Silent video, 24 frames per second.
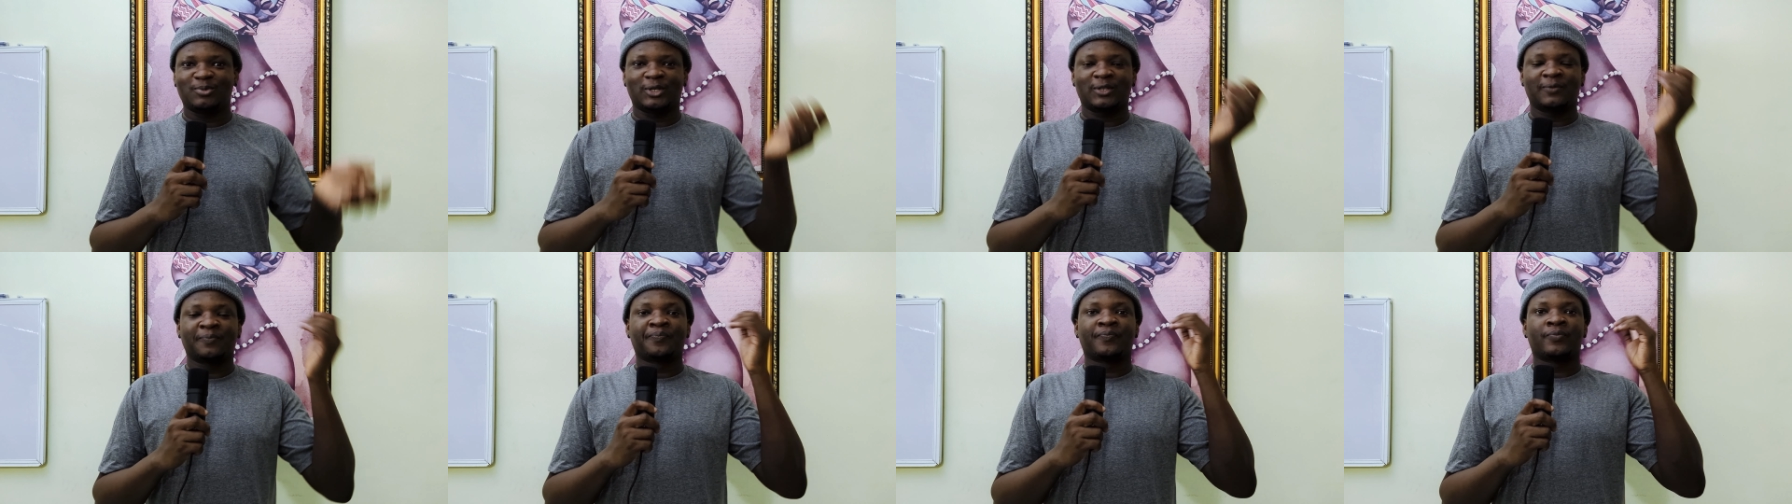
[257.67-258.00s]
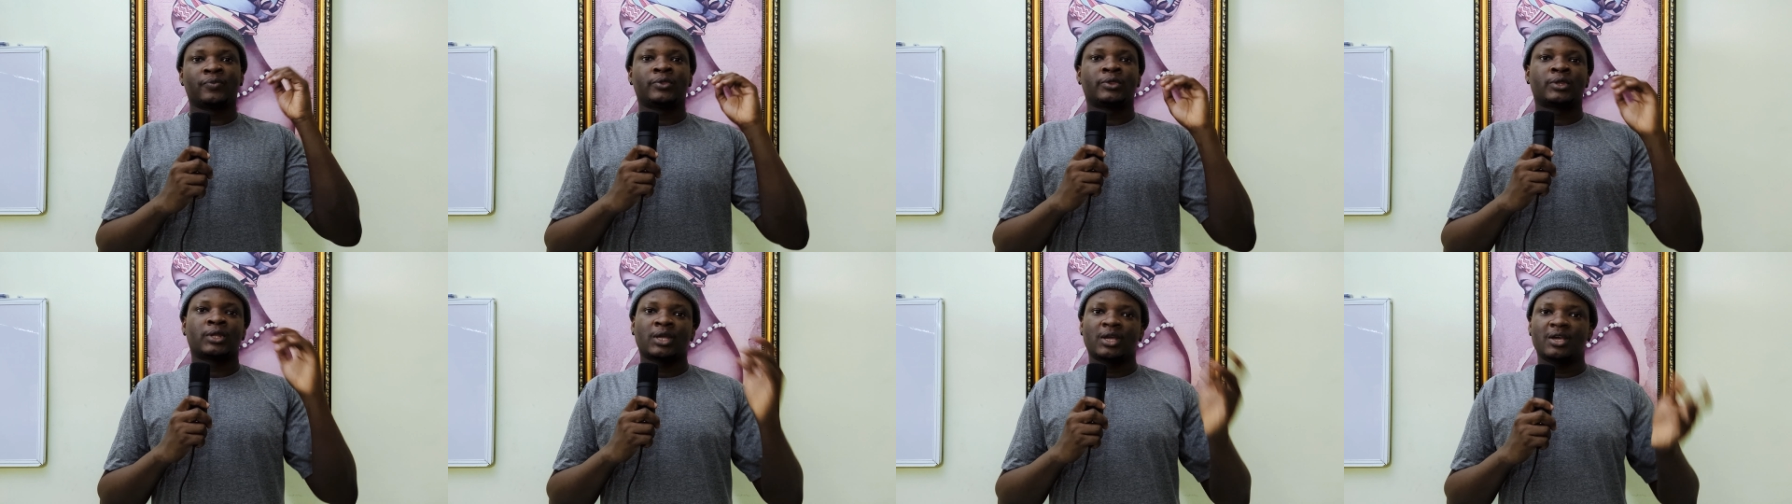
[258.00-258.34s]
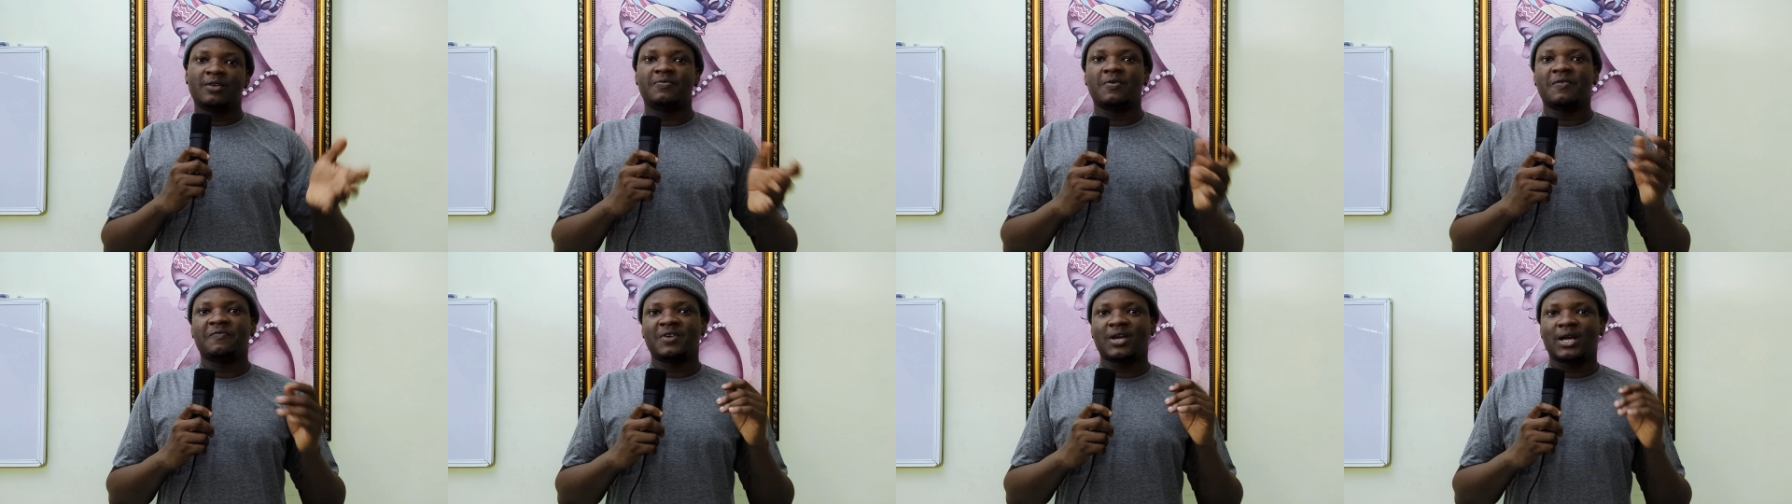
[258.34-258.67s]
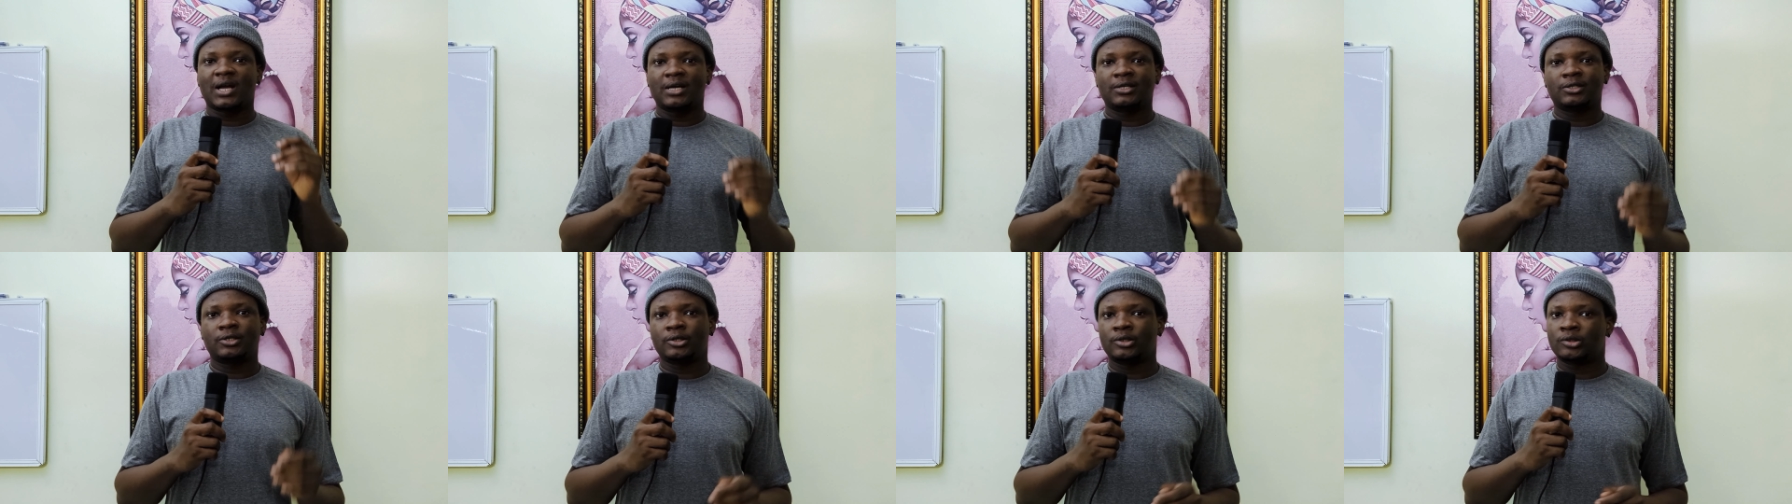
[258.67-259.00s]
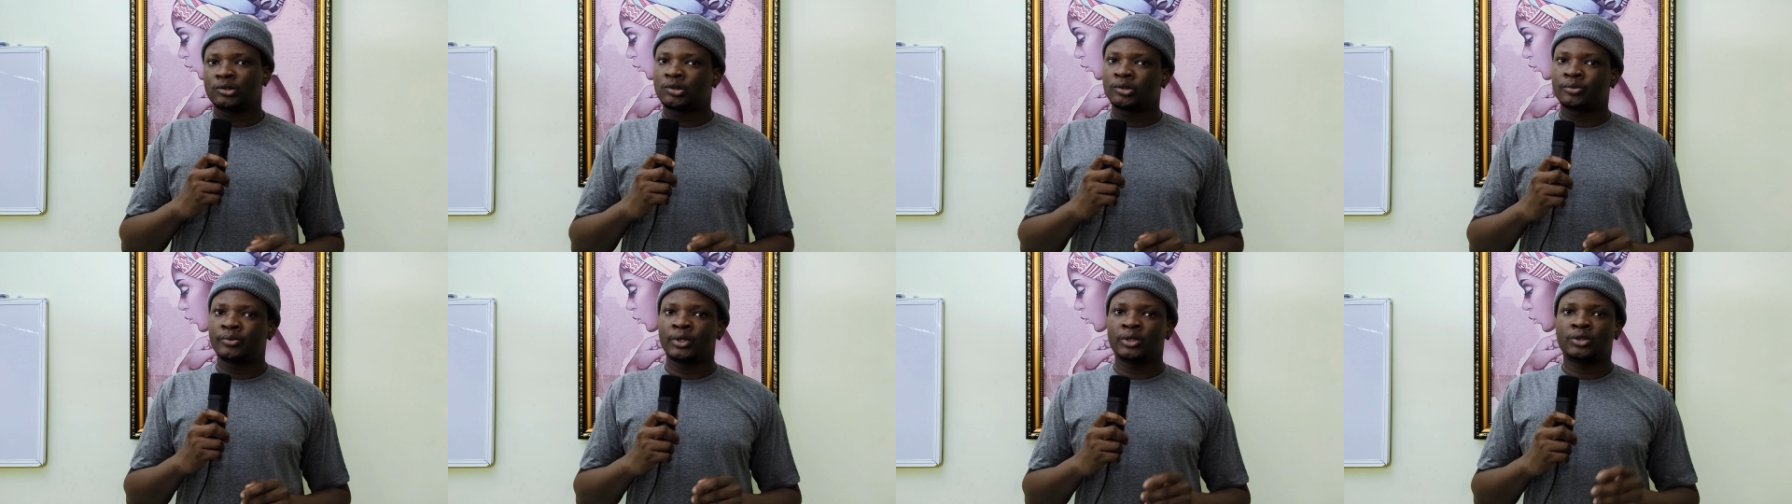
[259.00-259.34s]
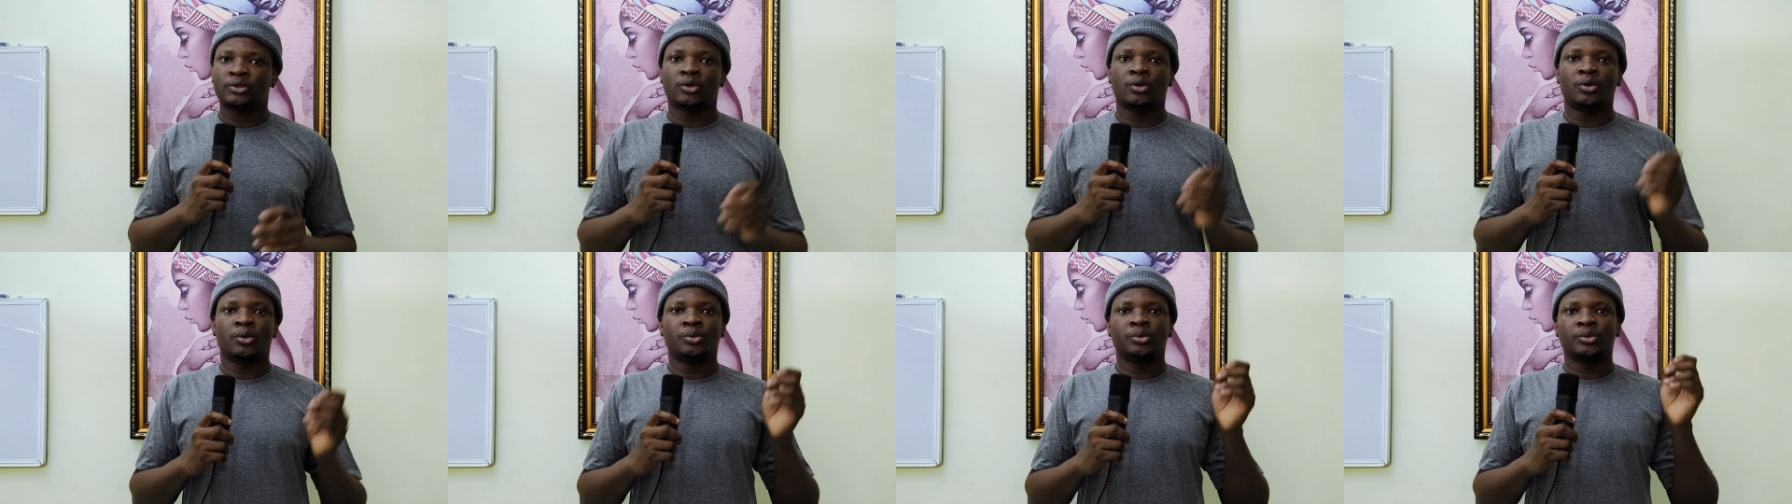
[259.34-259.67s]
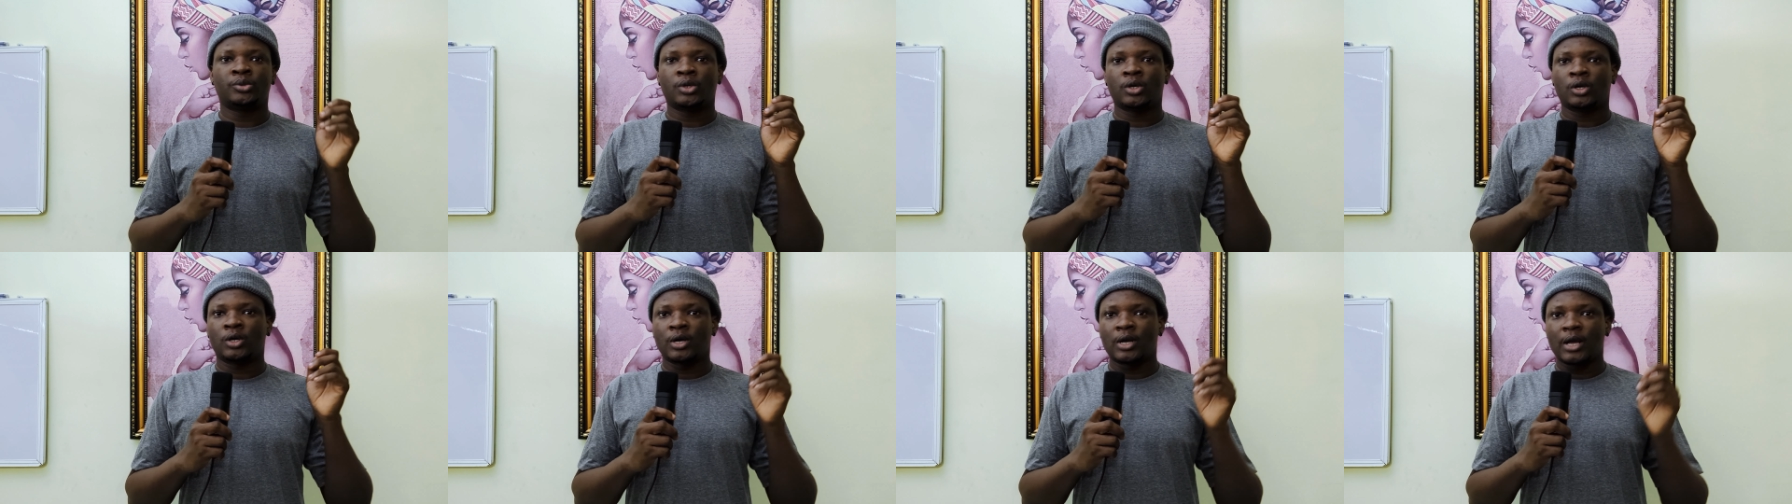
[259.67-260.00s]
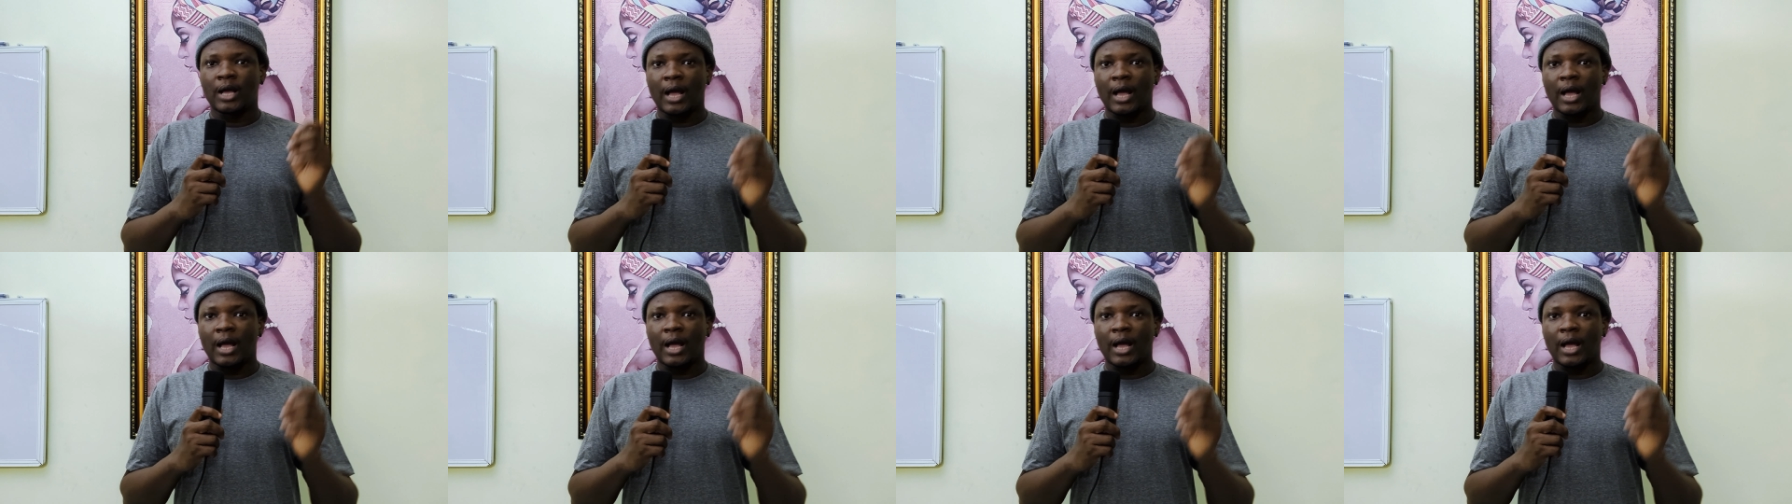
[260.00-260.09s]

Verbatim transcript: but if a vacancy is two weeks old